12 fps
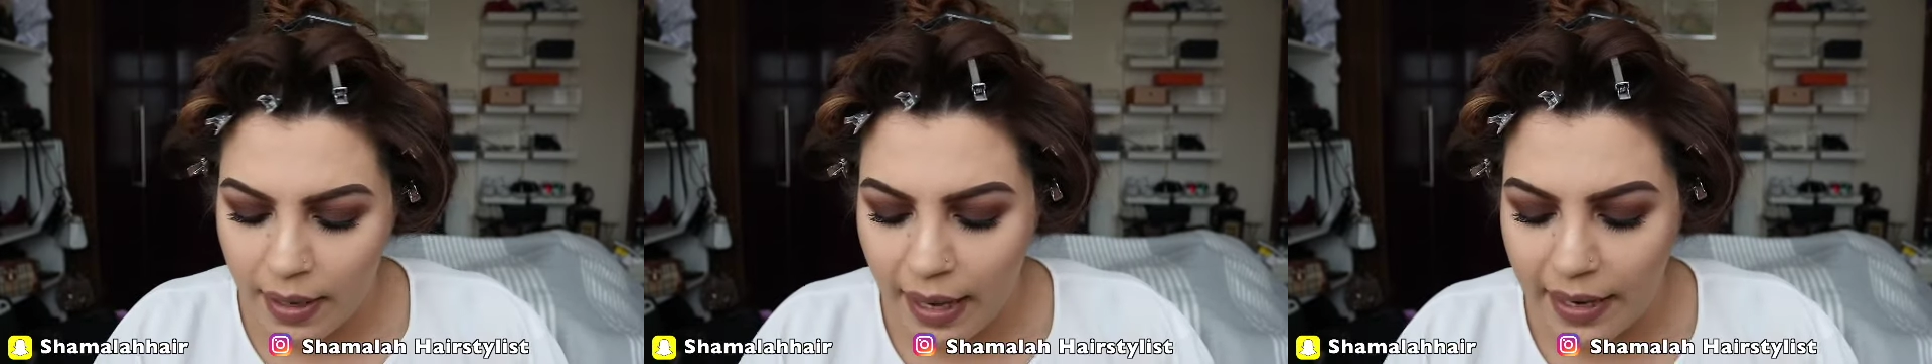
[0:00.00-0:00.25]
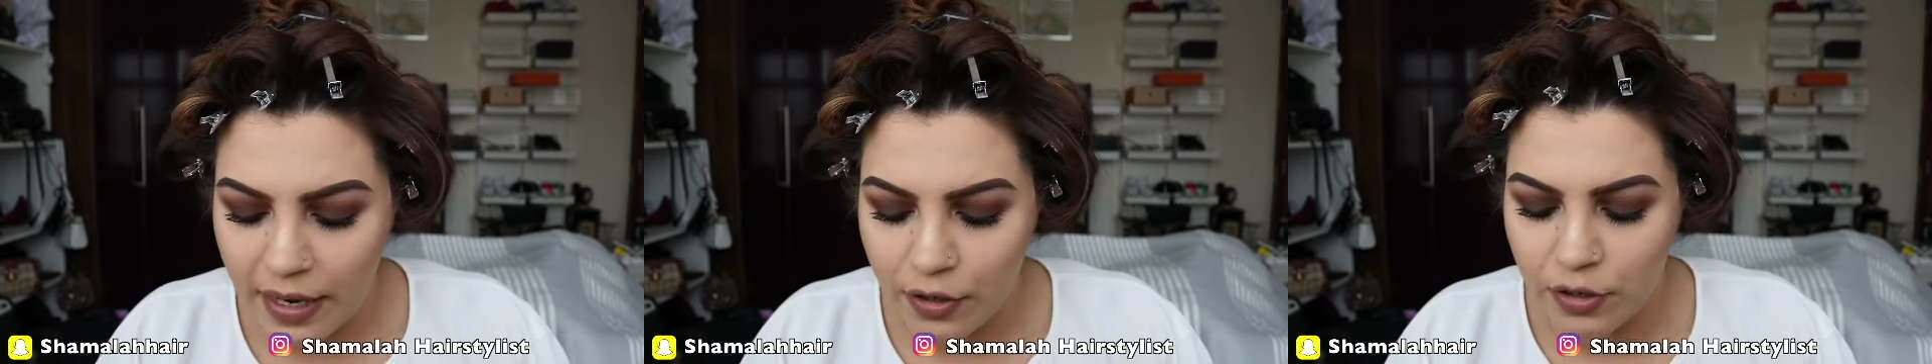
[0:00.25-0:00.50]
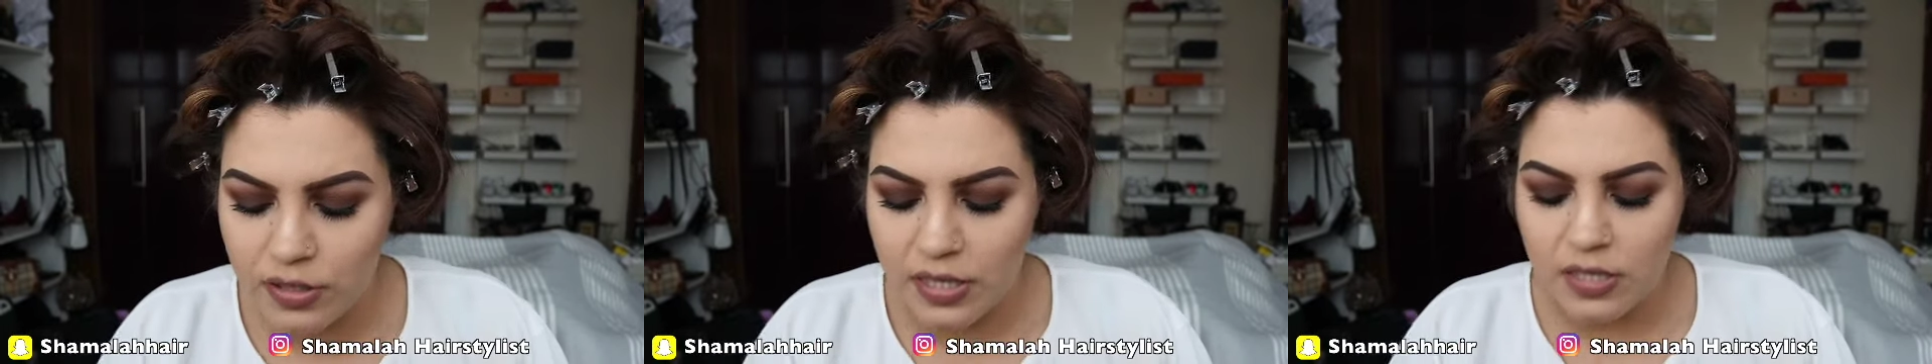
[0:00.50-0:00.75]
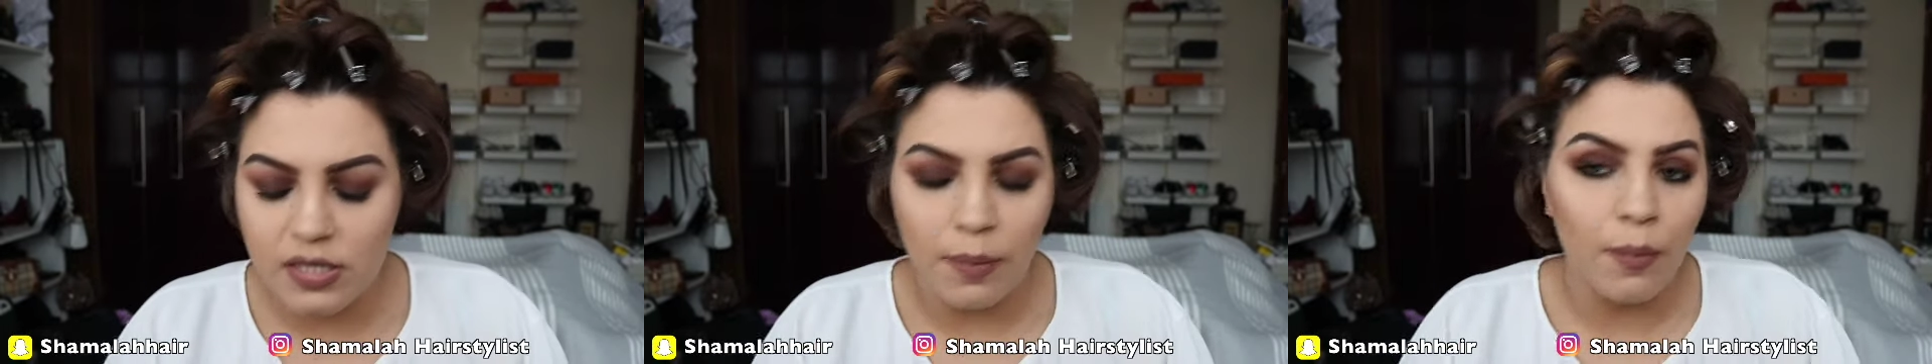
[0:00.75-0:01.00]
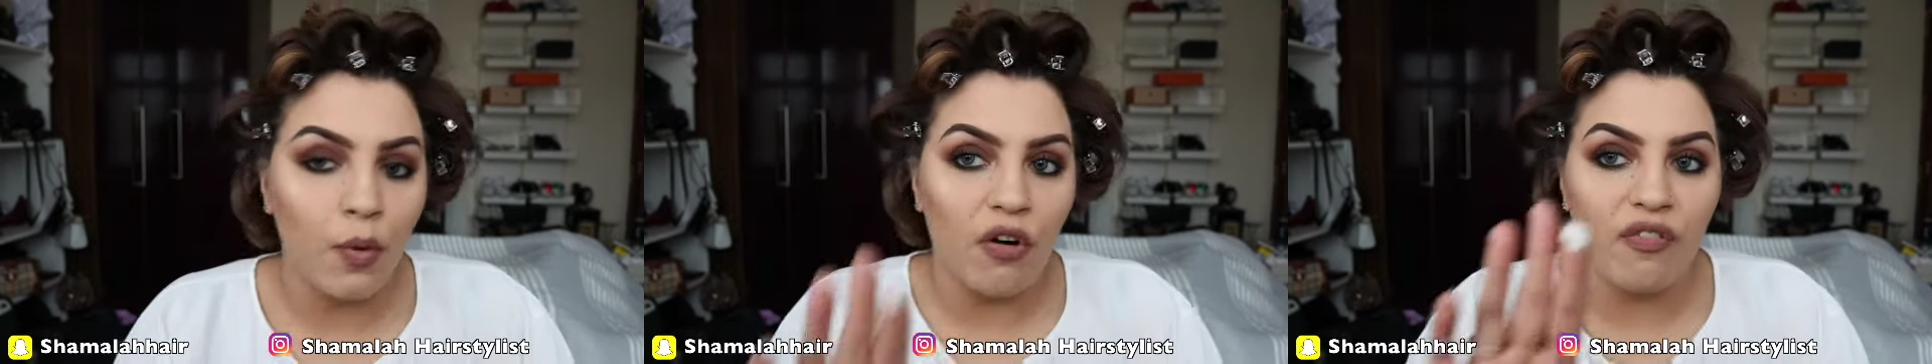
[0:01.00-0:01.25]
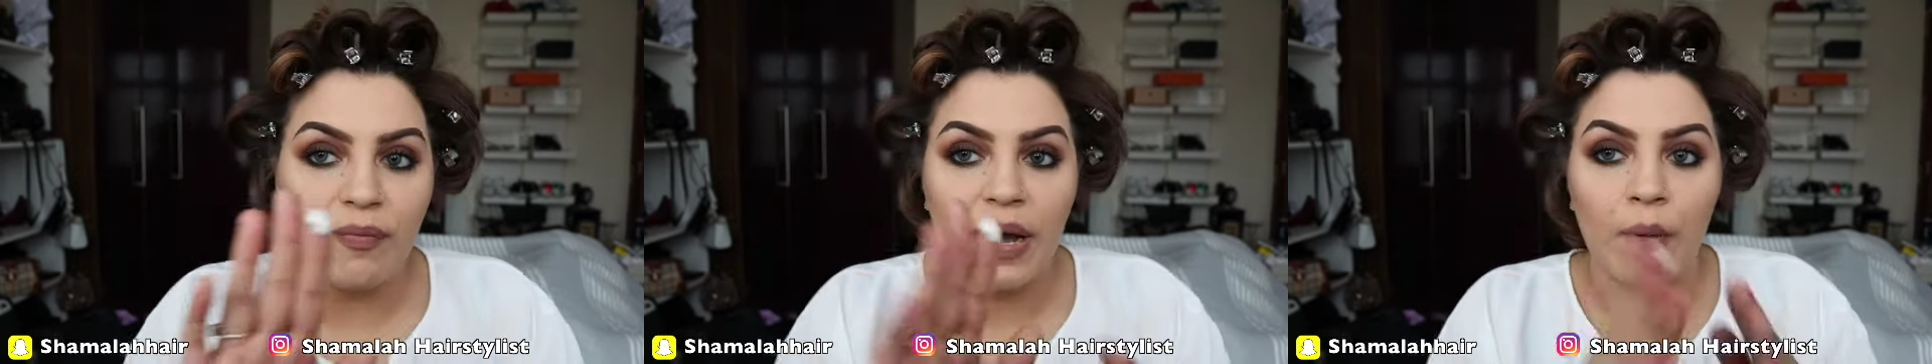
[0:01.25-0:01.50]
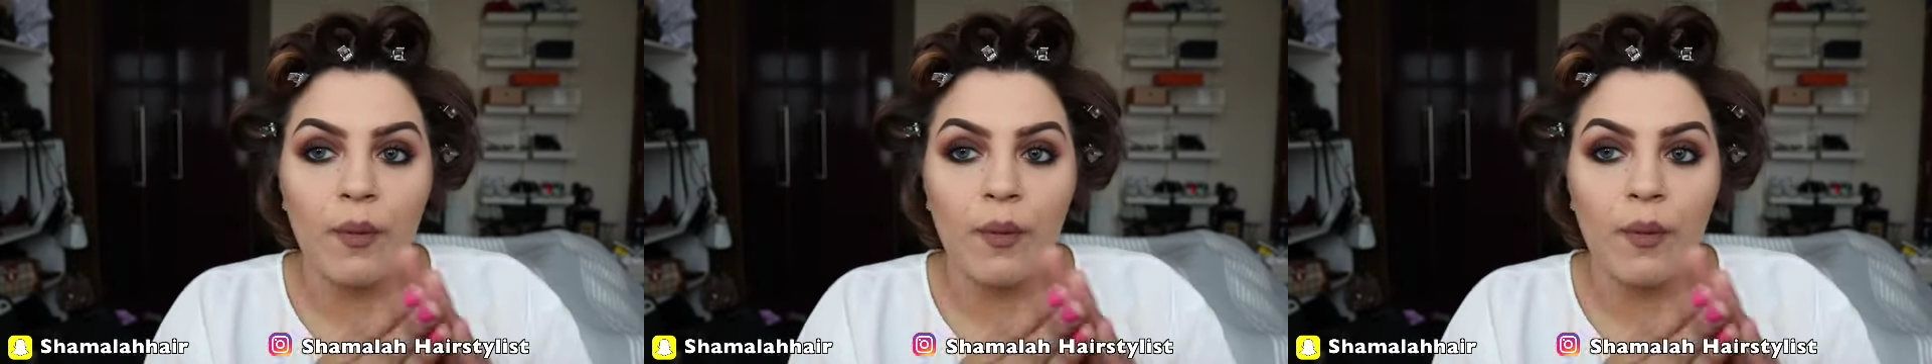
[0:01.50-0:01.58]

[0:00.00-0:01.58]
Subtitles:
And now using some more of my